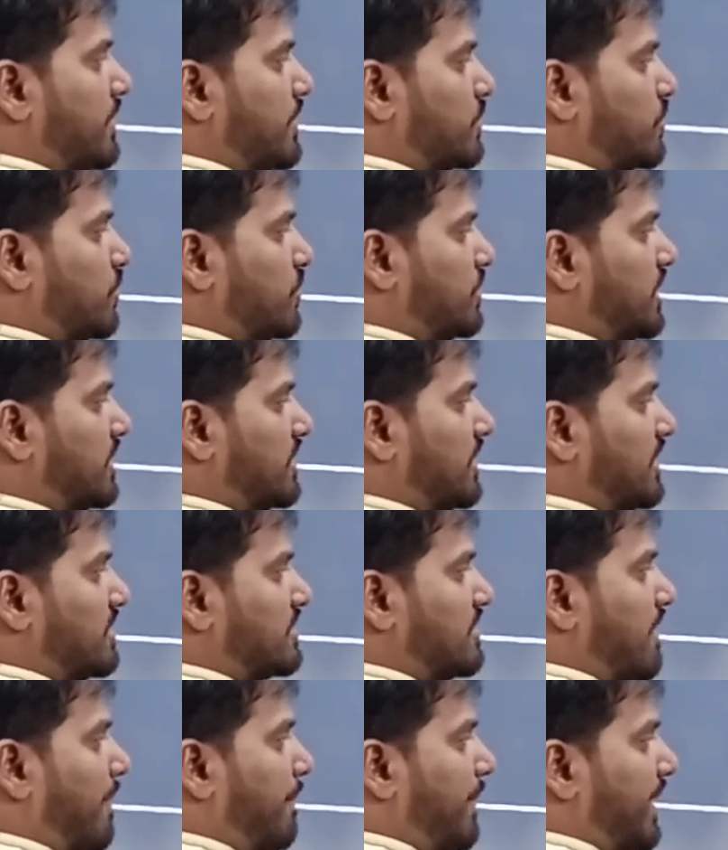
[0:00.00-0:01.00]
So this
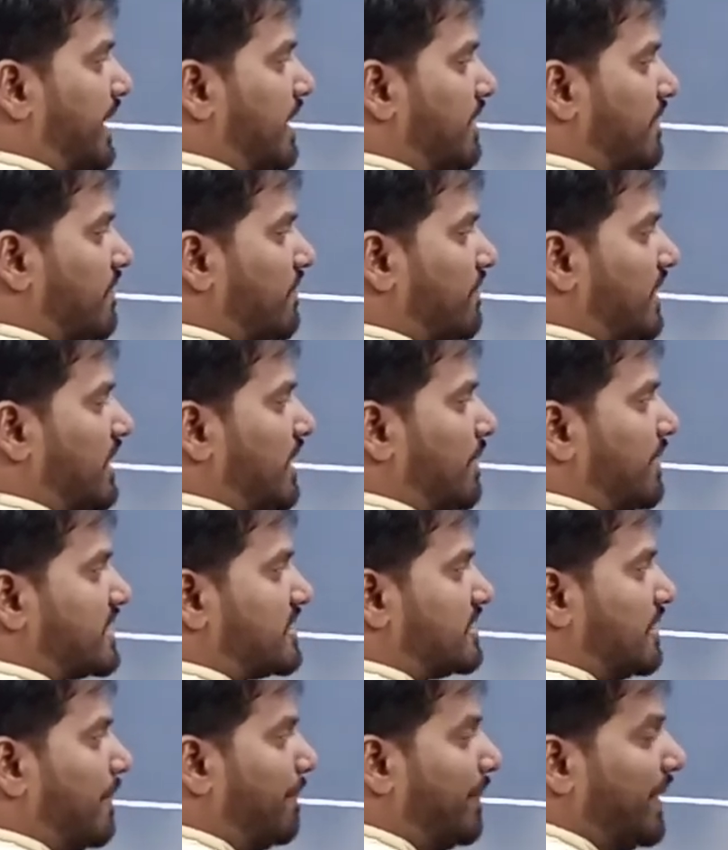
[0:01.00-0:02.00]
is jumping. Whenever
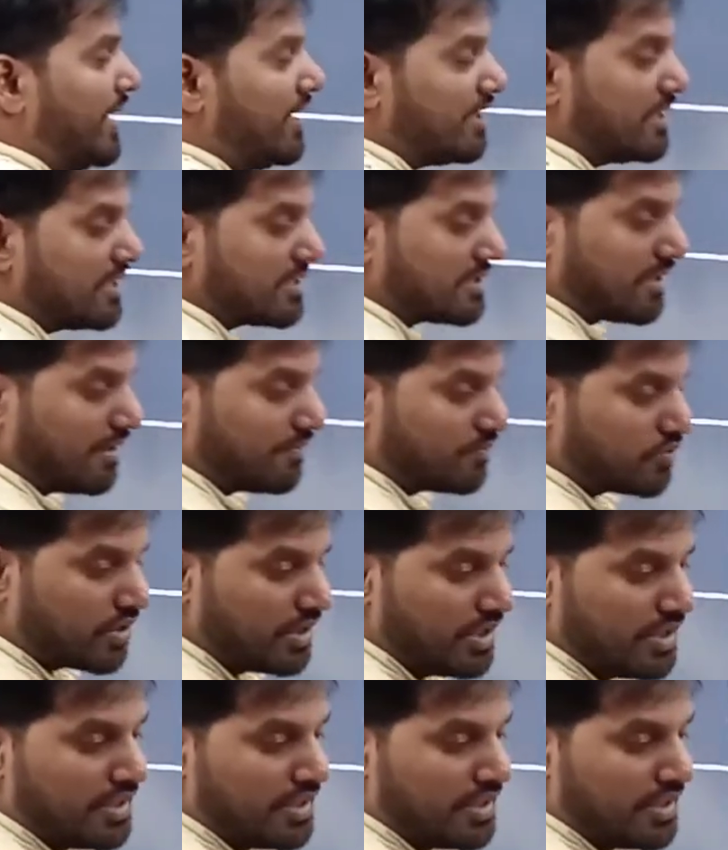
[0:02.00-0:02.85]
jumping is comes,